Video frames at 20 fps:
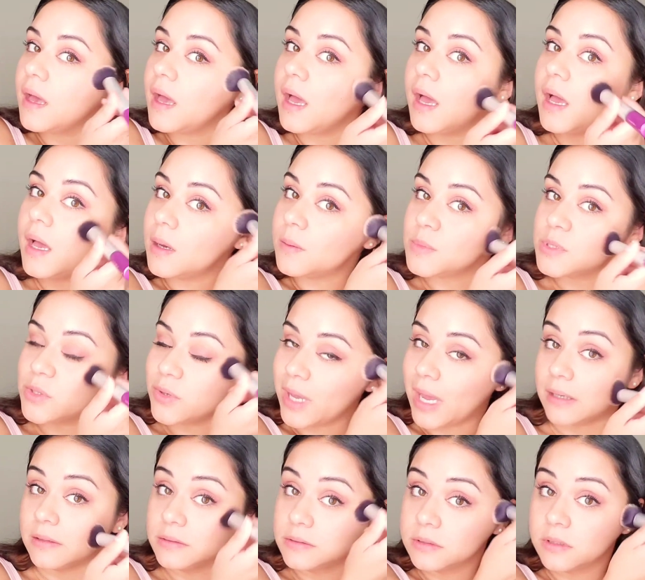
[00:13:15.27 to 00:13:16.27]
So
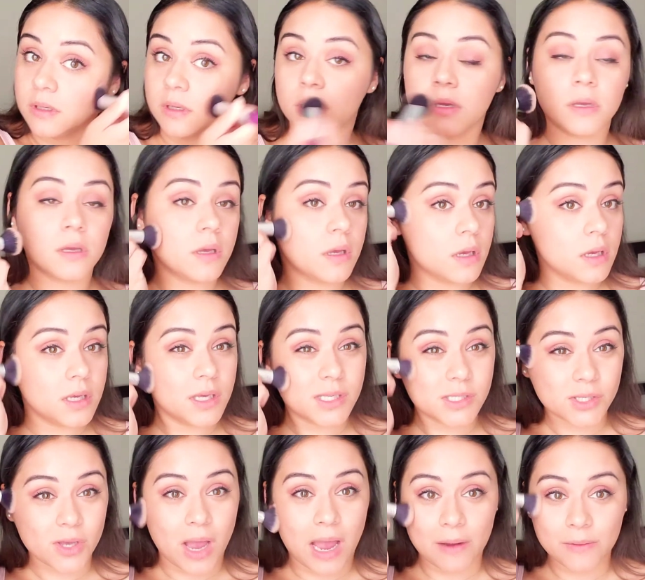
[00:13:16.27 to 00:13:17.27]
yeah,
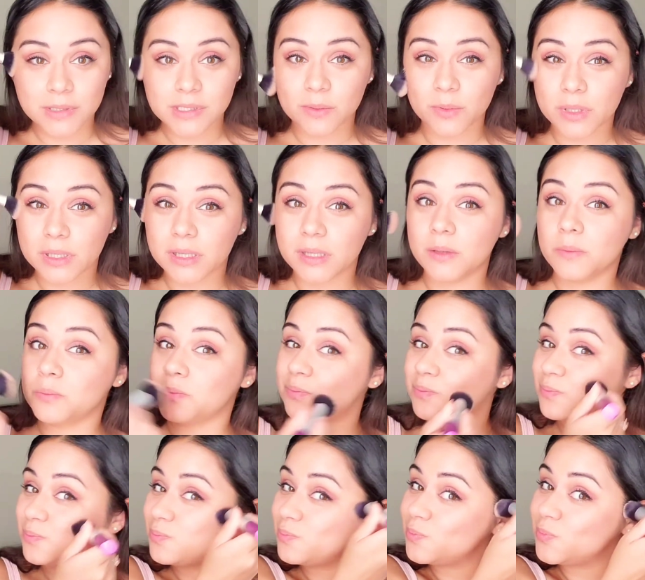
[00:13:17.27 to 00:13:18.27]
so I would typically
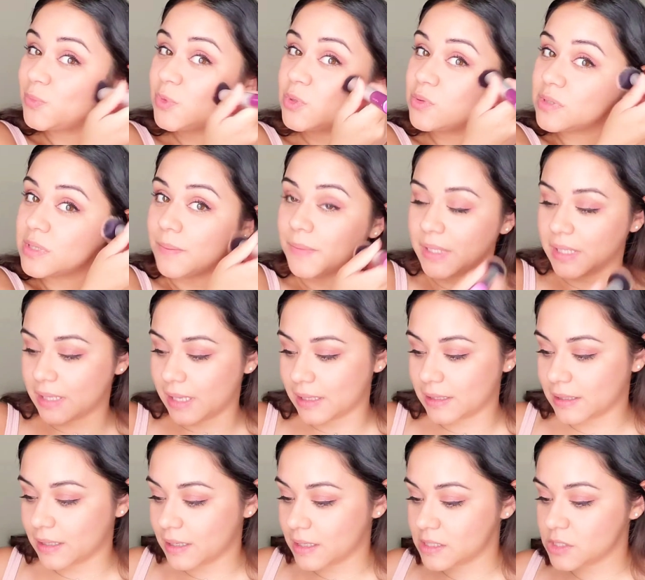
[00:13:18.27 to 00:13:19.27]
do something like
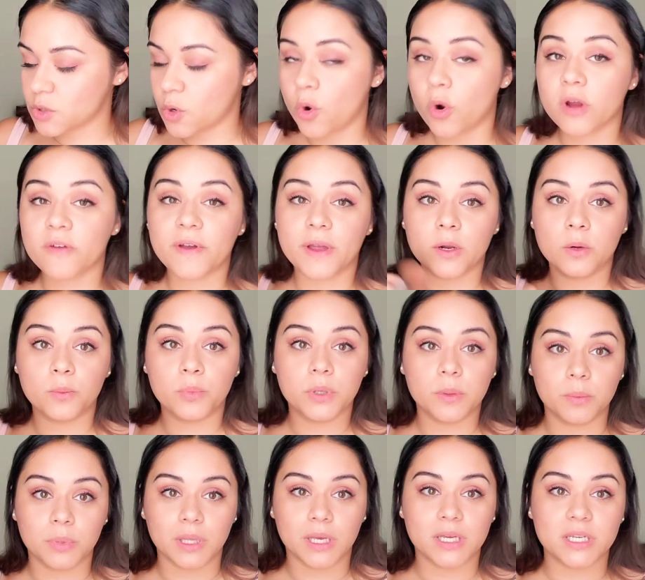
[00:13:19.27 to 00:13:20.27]
this, or if I don't
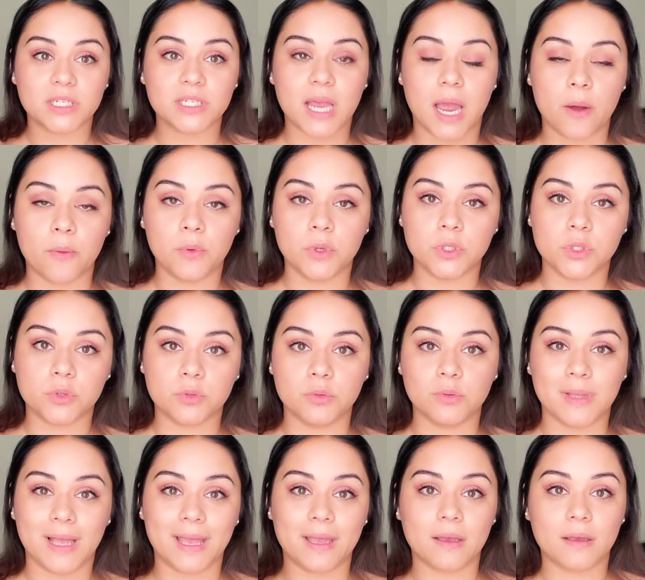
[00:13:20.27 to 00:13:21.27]
put blush, I would do
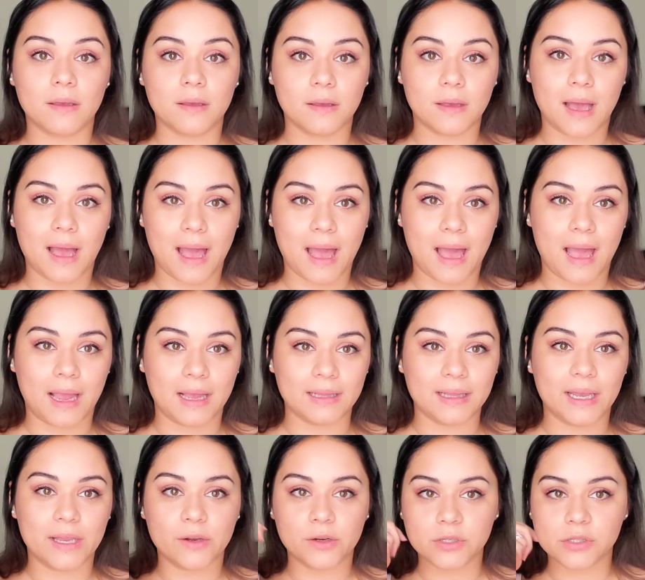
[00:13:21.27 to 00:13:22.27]
like
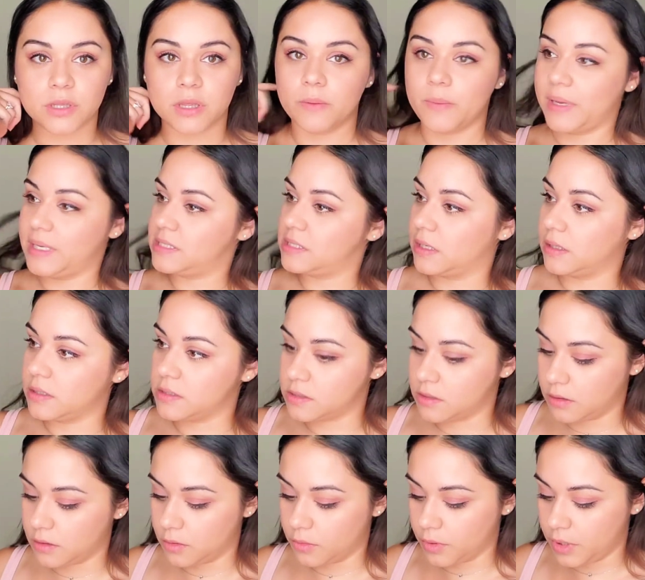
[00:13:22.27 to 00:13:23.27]
highlighter so that my skin is
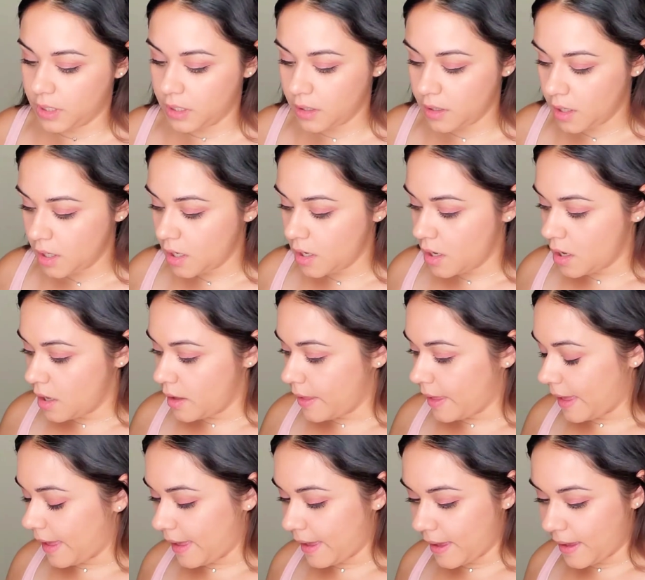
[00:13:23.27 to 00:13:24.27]
glowy,
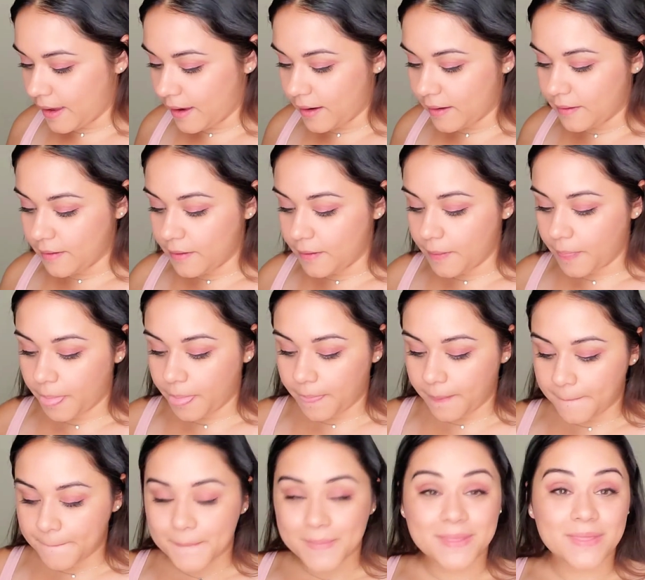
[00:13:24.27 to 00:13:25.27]
and
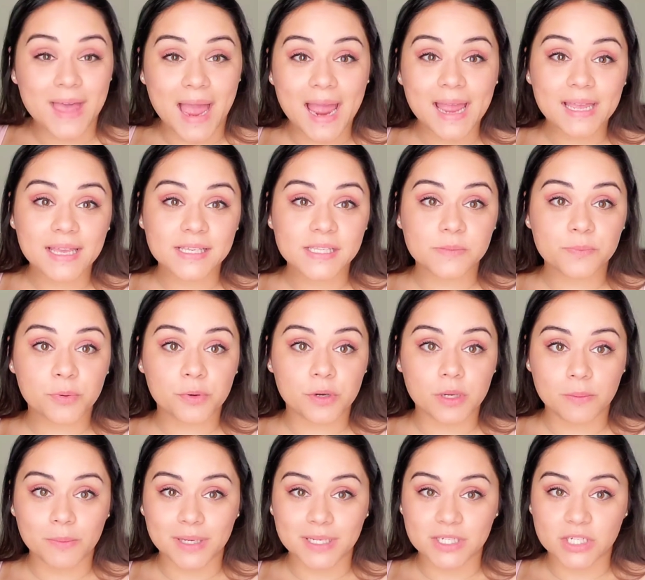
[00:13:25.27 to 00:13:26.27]
that is pretty
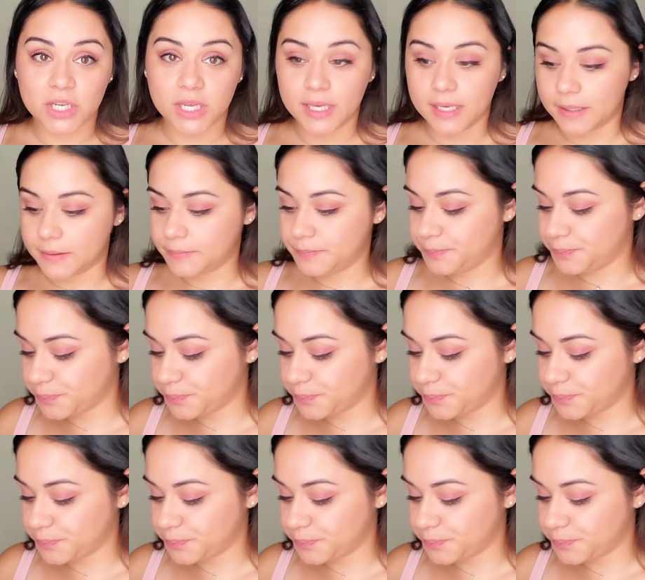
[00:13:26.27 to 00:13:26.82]
much it.